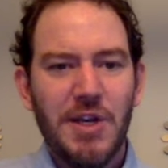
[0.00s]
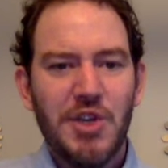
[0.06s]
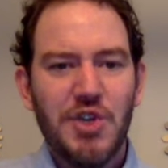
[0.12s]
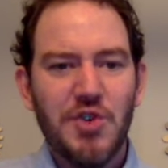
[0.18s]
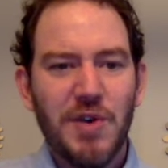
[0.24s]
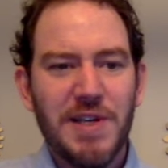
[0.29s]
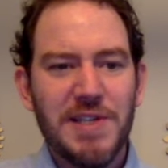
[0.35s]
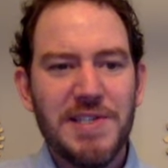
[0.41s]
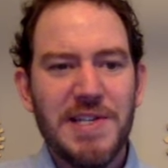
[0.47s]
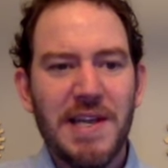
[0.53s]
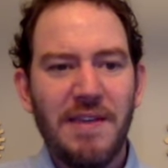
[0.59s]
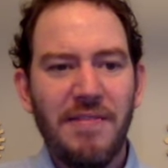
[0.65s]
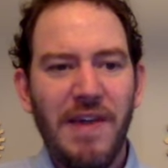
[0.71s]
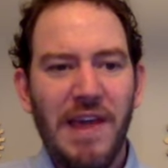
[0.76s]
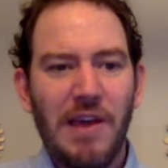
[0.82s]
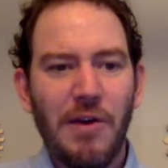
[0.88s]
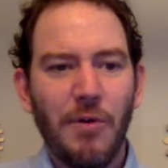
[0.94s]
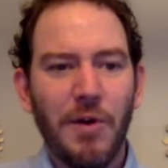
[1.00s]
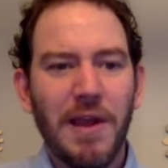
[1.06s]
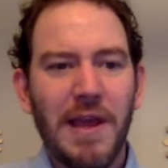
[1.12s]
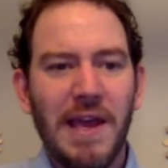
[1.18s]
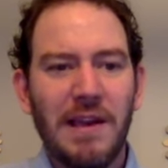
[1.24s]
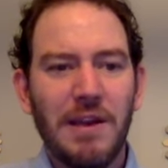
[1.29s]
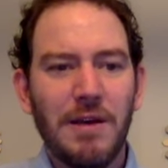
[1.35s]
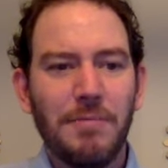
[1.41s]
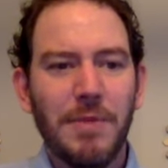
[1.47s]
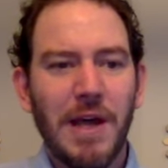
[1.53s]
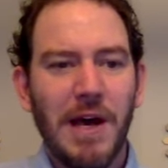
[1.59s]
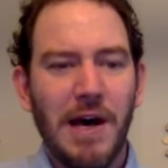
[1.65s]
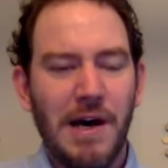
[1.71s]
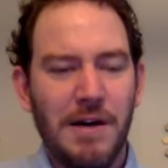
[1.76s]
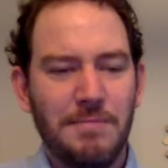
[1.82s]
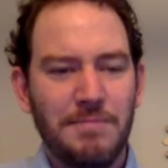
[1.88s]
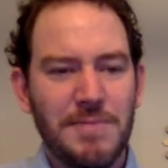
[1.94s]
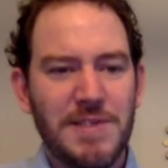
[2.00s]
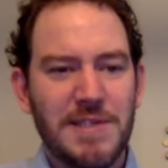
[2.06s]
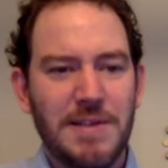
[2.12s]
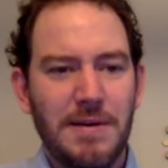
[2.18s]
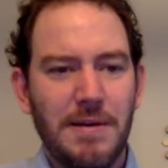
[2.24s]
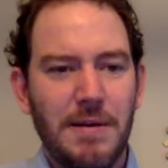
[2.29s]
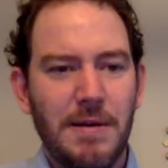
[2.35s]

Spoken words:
trusting that your kingdom comes